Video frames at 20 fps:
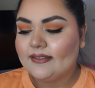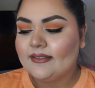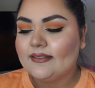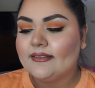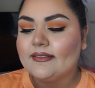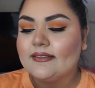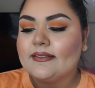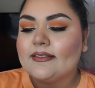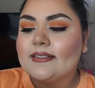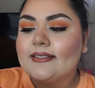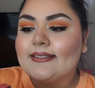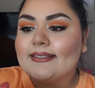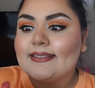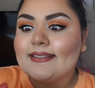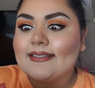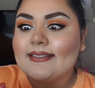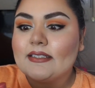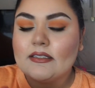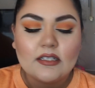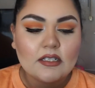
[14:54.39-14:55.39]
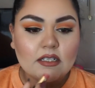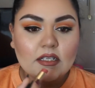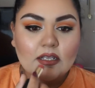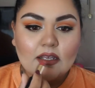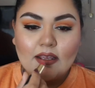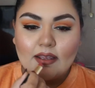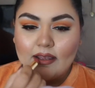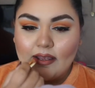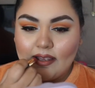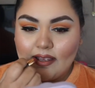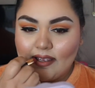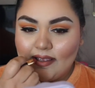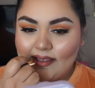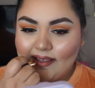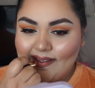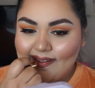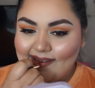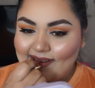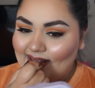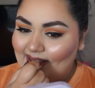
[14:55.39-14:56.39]
It basically matches what
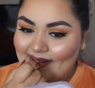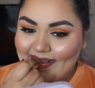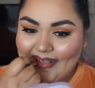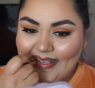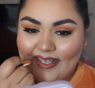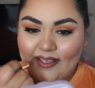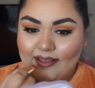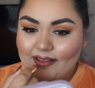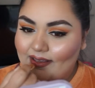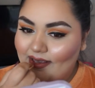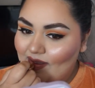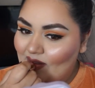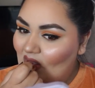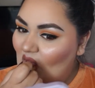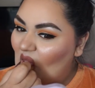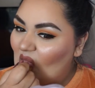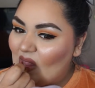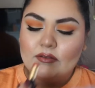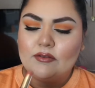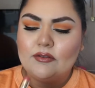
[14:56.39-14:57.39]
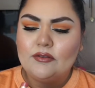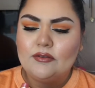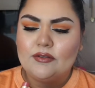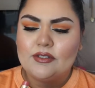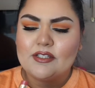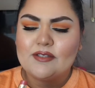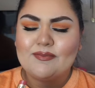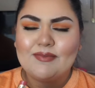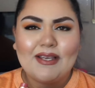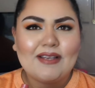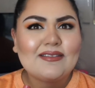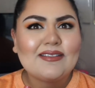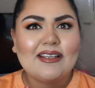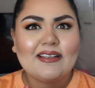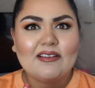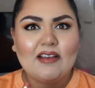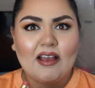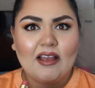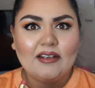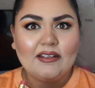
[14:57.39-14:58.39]
I put on. Ooh, it smells like
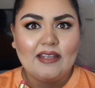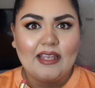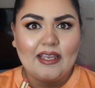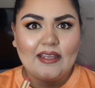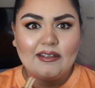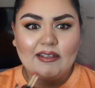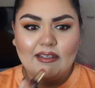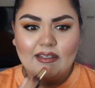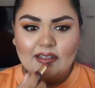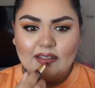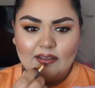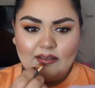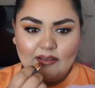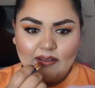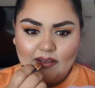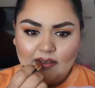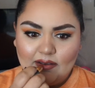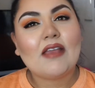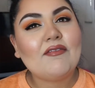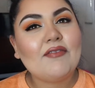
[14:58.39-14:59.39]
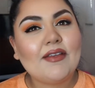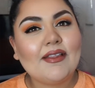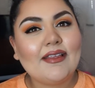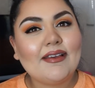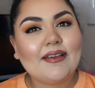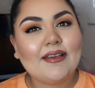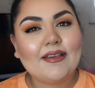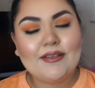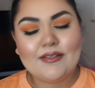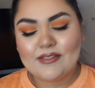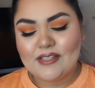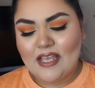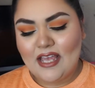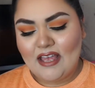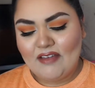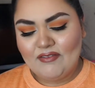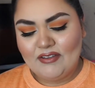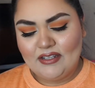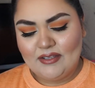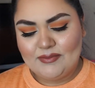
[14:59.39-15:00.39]
cotton candy. I feel like I used to
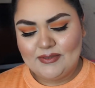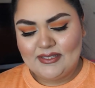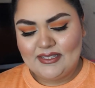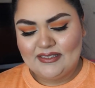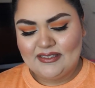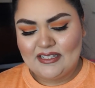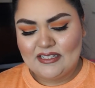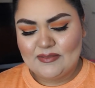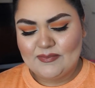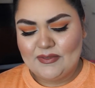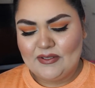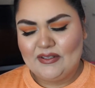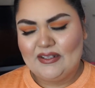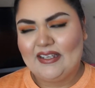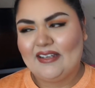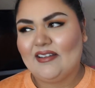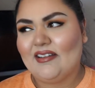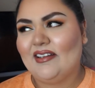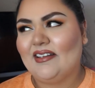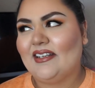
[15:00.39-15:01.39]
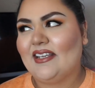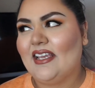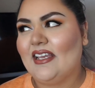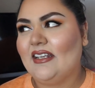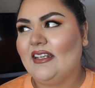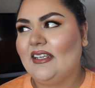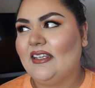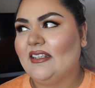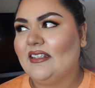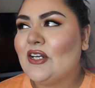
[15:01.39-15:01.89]
have a lipstick that smelled like cotton candy.